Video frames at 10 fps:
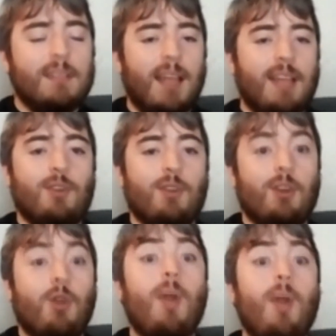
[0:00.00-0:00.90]
And so you're
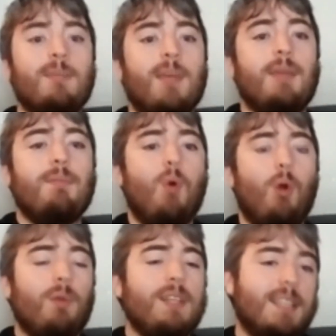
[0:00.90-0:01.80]
going to make more
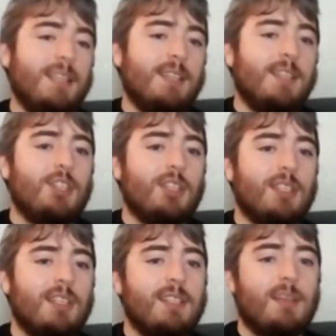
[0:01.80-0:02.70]
risky decisions
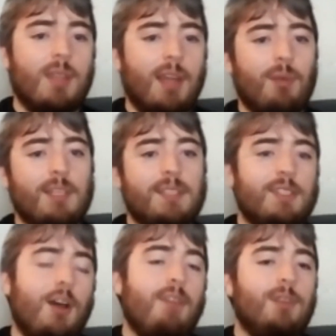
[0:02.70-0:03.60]
because some of that risk is
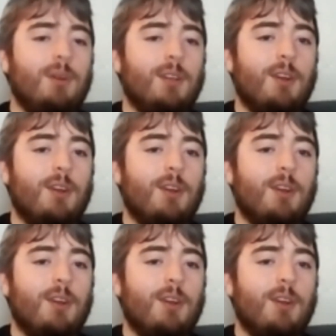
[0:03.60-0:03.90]
offloaded